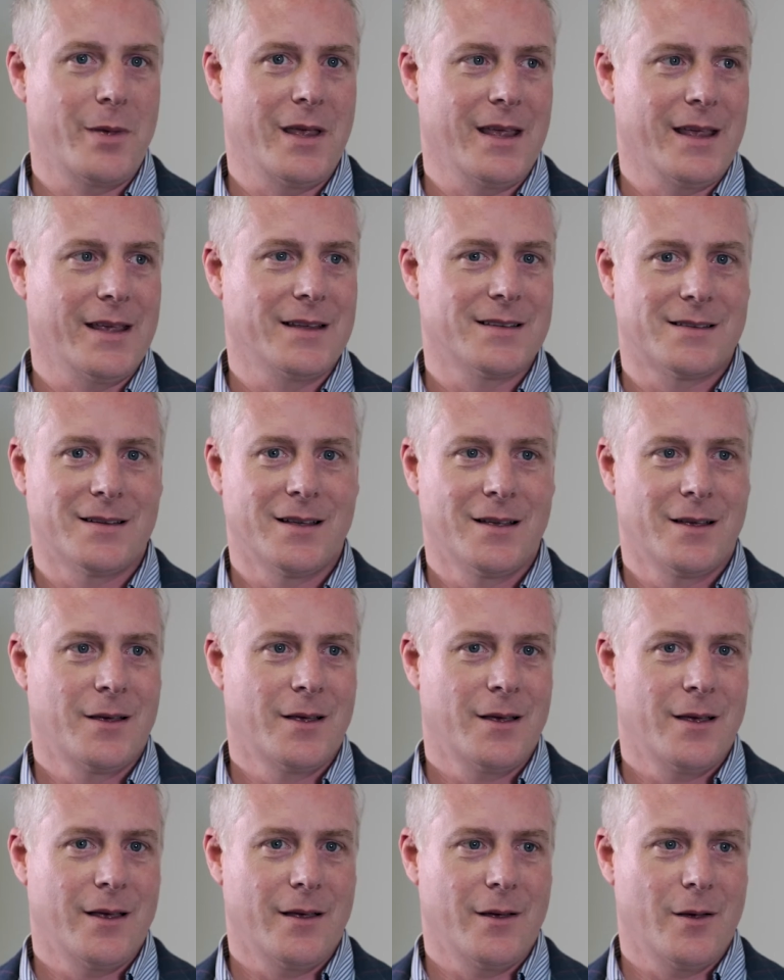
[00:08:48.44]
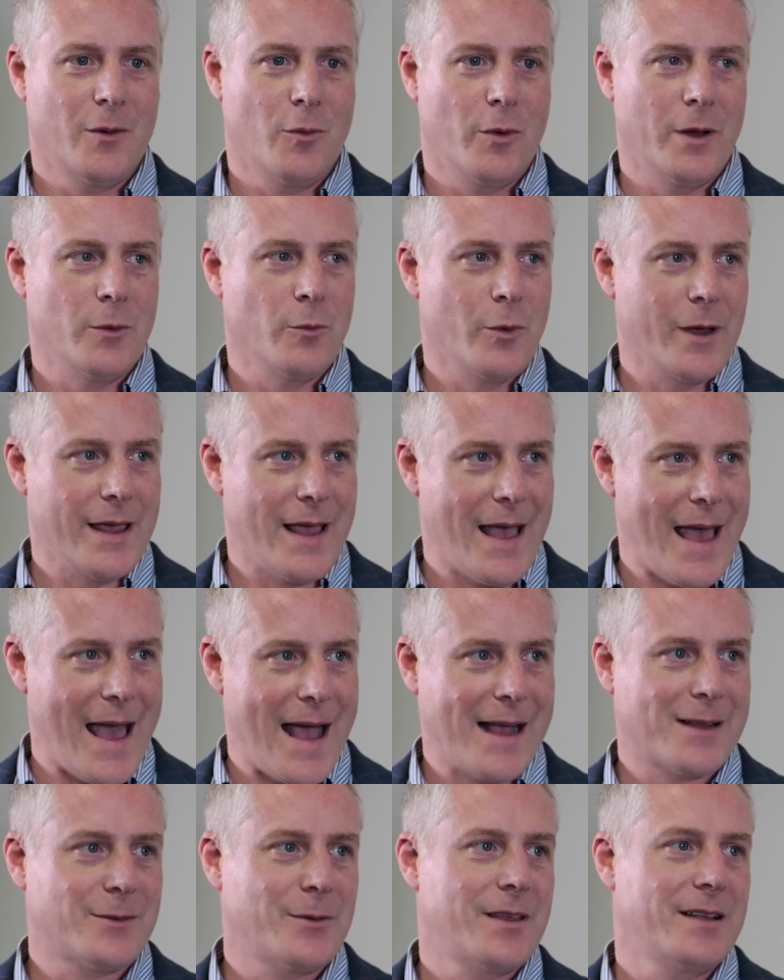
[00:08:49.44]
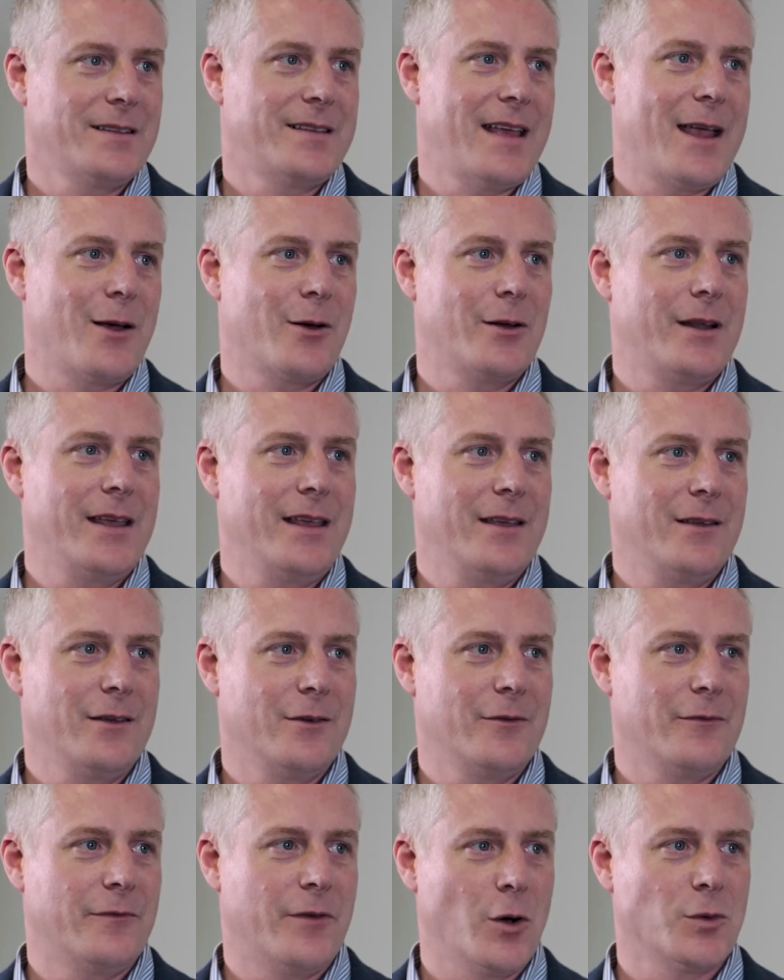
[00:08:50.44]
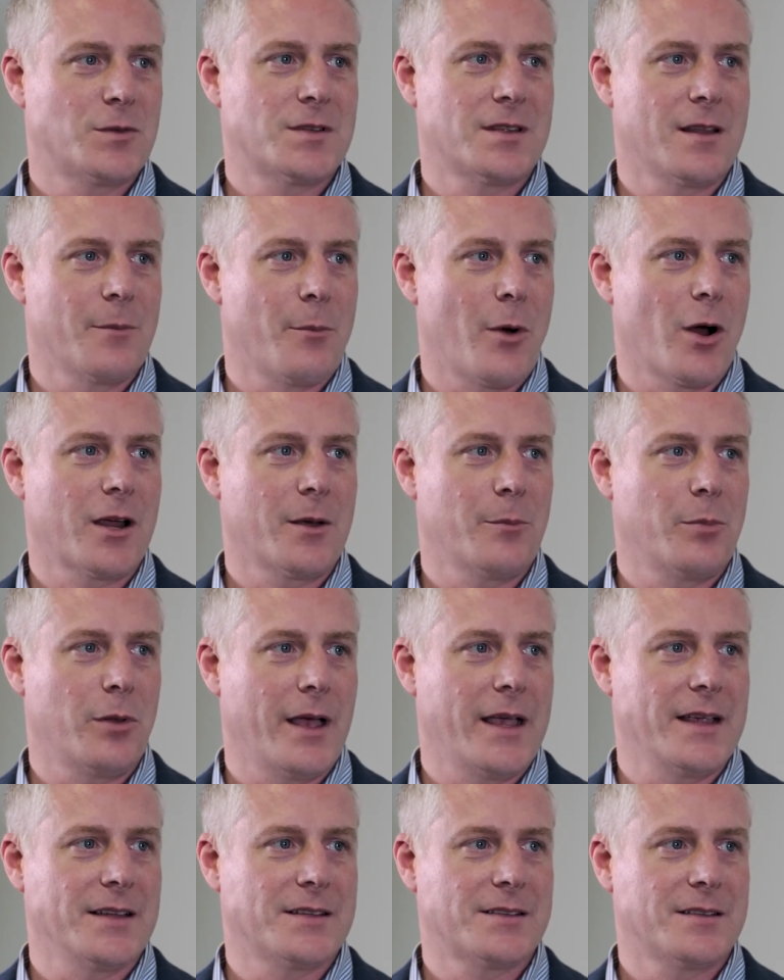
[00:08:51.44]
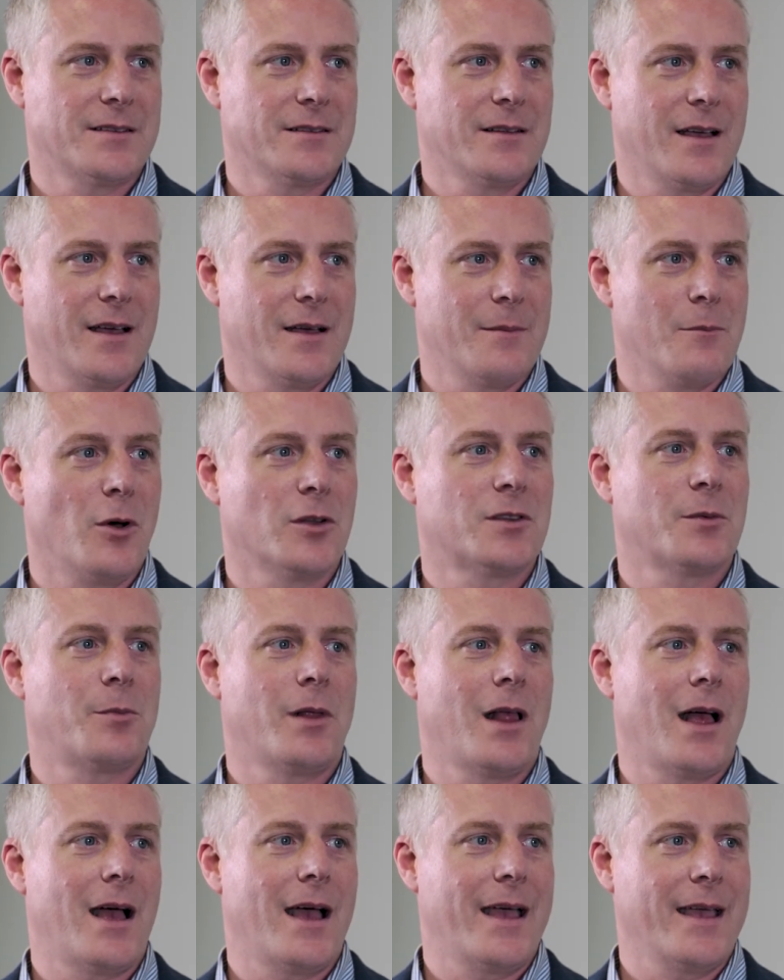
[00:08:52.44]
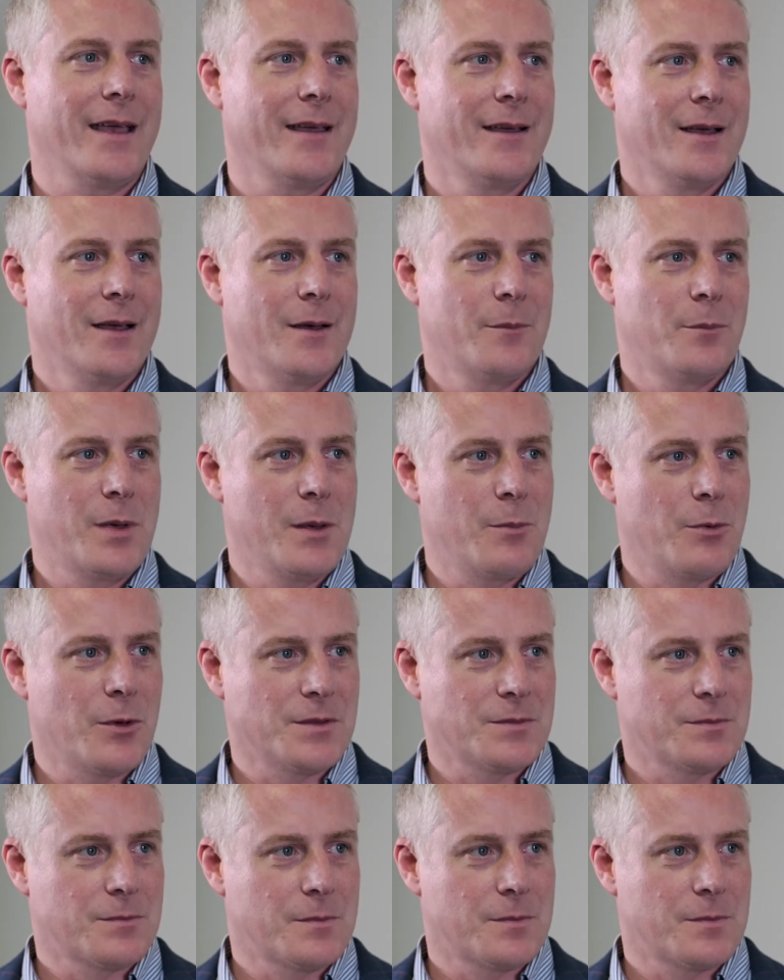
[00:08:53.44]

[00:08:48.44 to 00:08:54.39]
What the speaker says: being is, when we act with integrity, votes in the marketplace multiply. People